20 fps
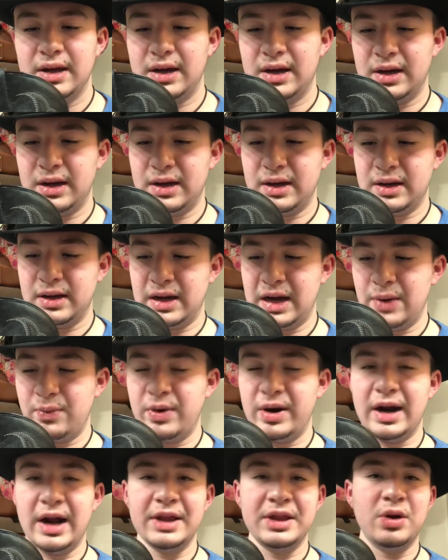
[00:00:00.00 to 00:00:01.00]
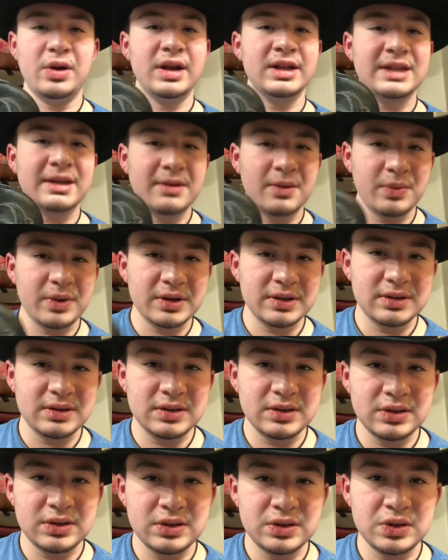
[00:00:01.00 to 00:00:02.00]
The only time I wear
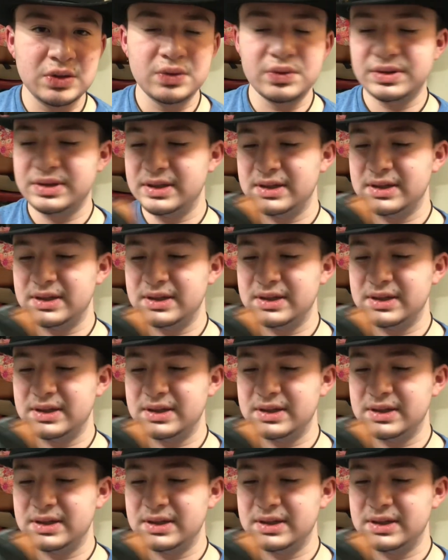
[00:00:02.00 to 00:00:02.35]
shoes